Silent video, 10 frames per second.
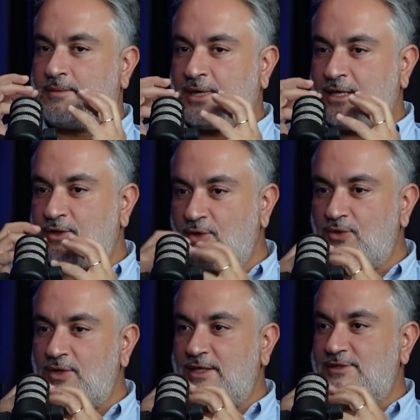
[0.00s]
My
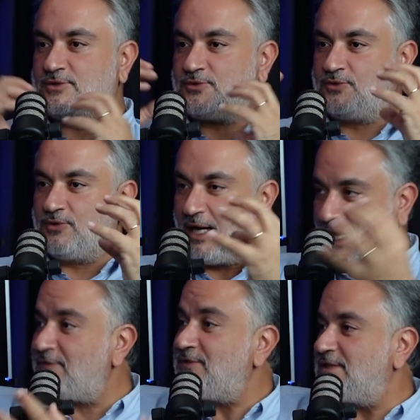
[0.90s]
goal is to
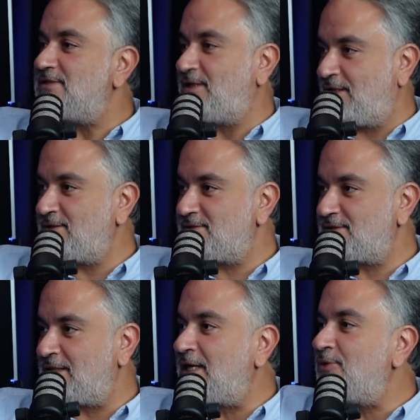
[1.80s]
have these
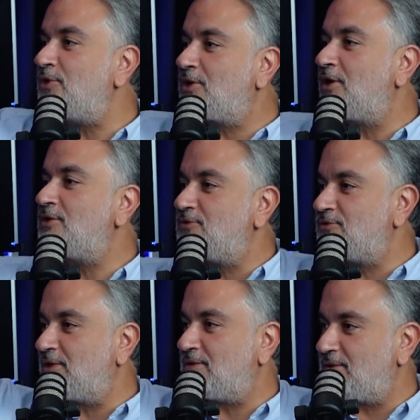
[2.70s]
things, and I'll work hard
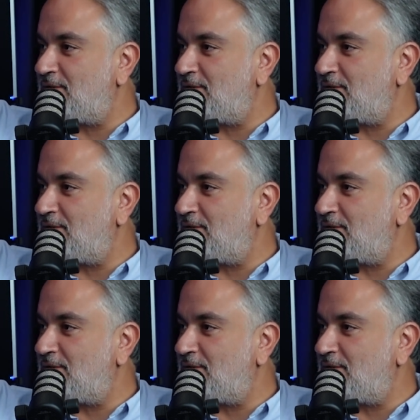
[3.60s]
to